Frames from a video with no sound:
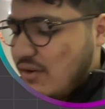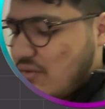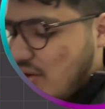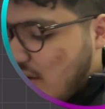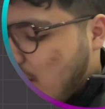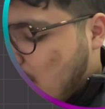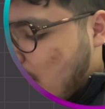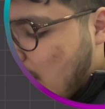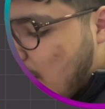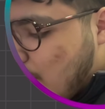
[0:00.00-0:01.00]
L1 and
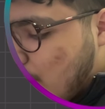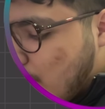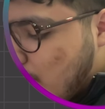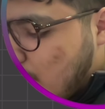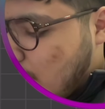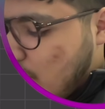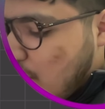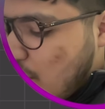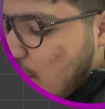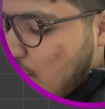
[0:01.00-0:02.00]
L2,
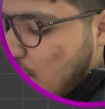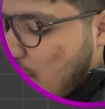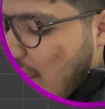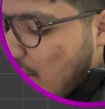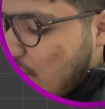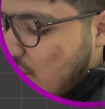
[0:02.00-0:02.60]
so I could